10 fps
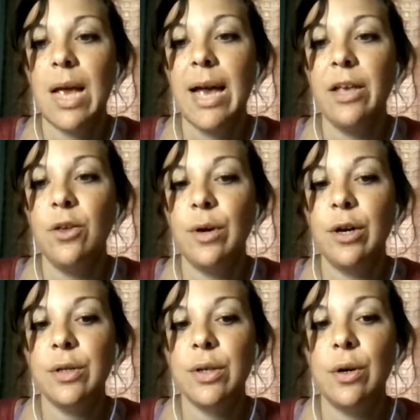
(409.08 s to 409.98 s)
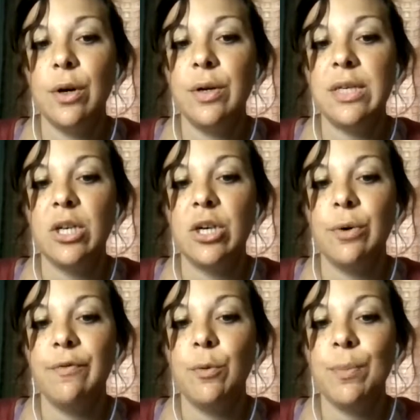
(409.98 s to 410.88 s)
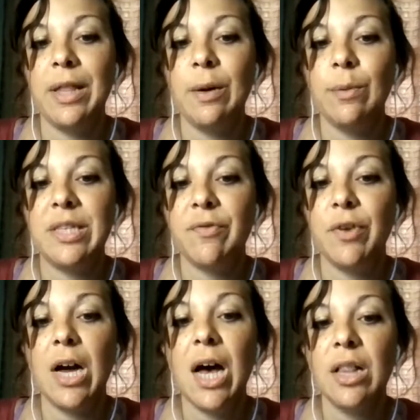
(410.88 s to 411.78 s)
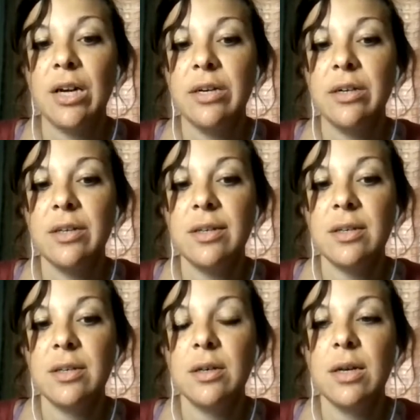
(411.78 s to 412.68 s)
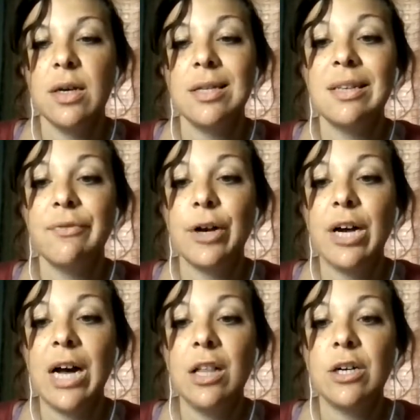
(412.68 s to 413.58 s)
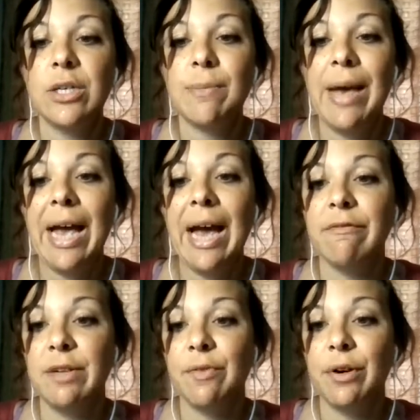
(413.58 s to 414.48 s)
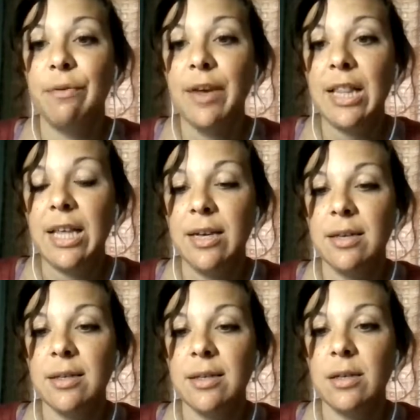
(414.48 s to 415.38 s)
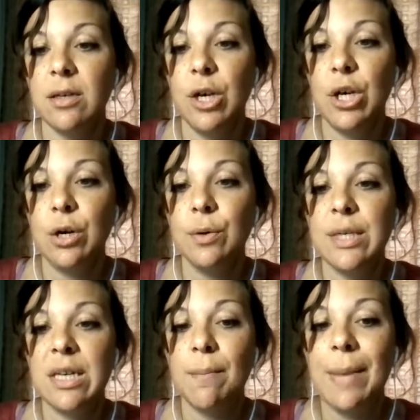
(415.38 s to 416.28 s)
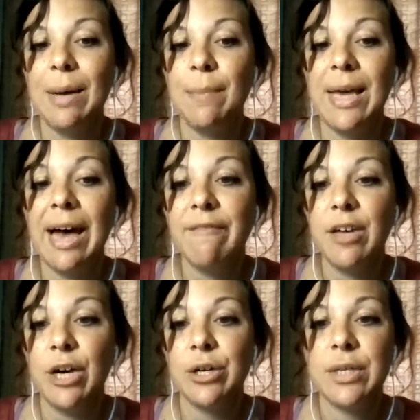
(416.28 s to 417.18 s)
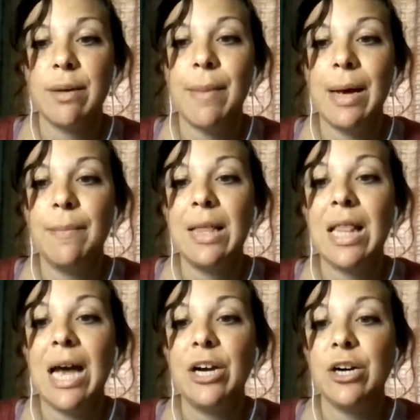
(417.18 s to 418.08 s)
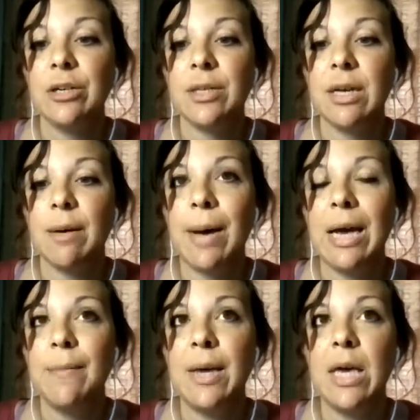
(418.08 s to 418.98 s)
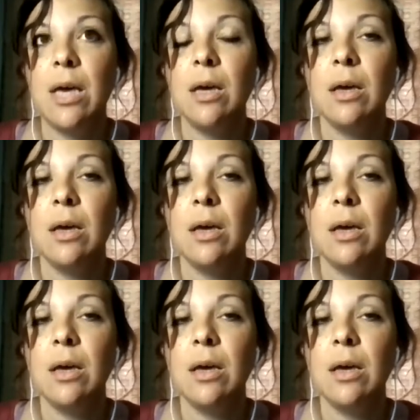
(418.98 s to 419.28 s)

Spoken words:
And you can also notice, if you play with different colors may have different feelings. Some might be heavier, some might be lighter, some might be